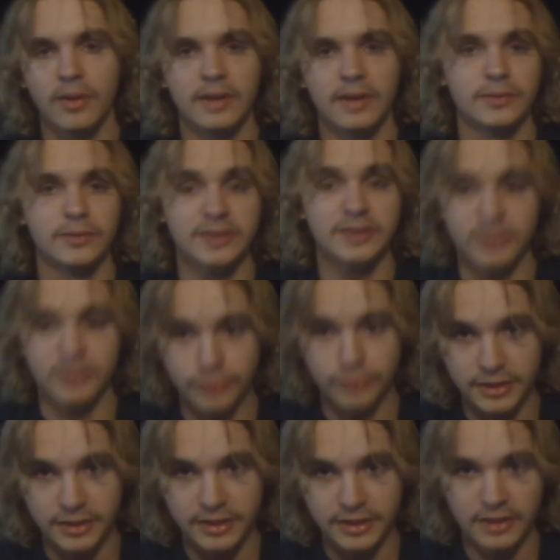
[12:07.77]
I was still
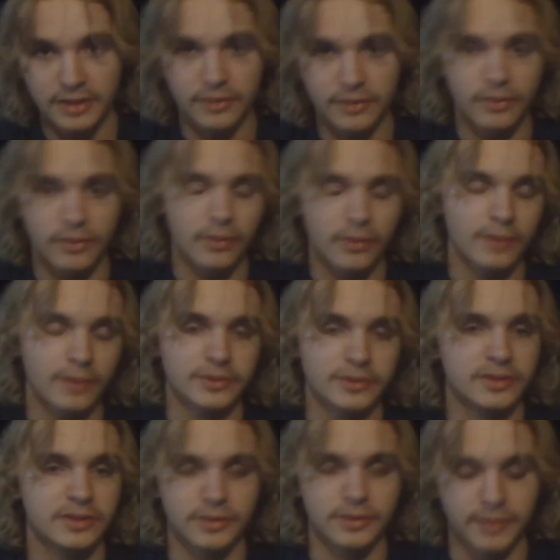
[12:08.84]
drinking alcohol. I was
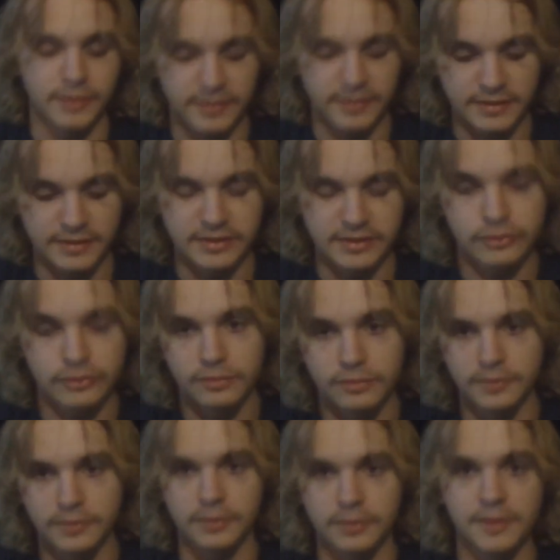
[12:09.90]
still doing things that I
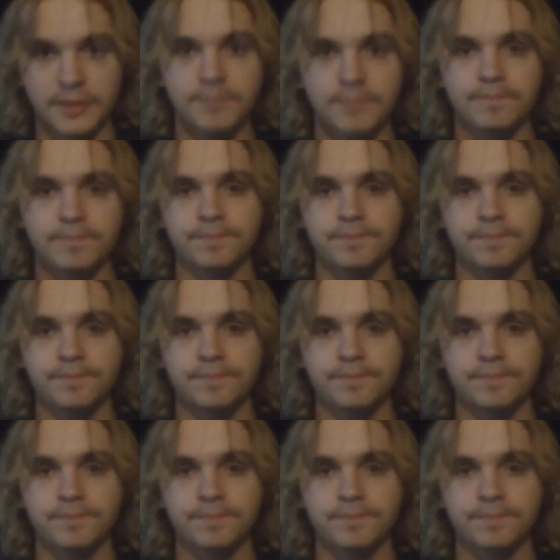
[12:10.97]
shouldn't be doing.